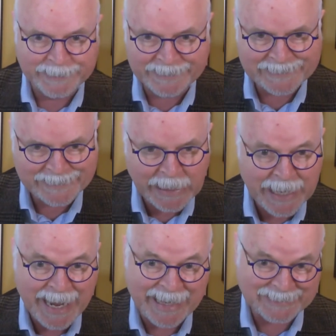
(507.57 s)
us
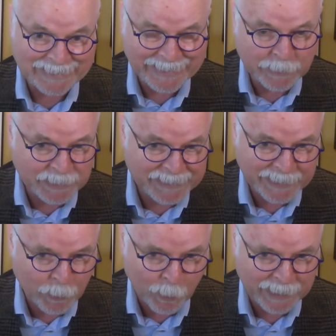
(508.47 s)
as leaders in
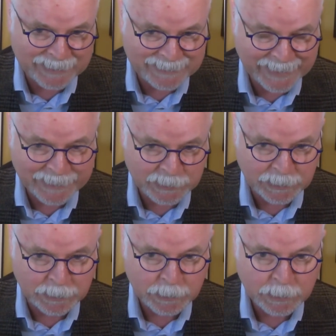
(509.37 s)
the organization.
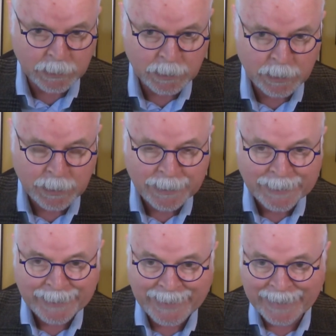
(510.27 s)

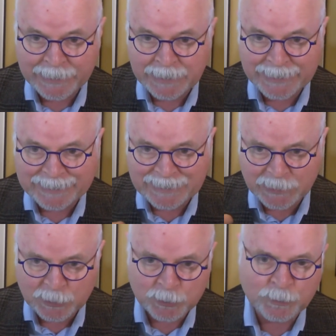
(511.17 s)
And it's
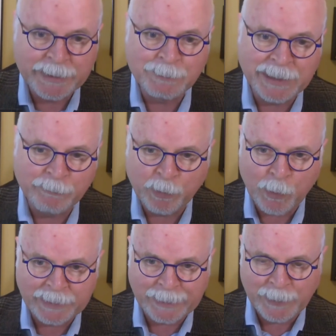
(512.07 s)
extremely
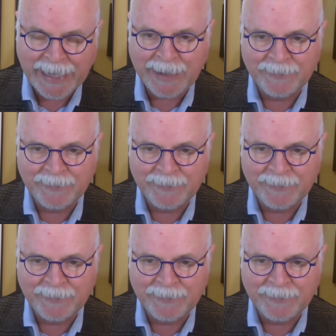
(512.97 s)
important that we have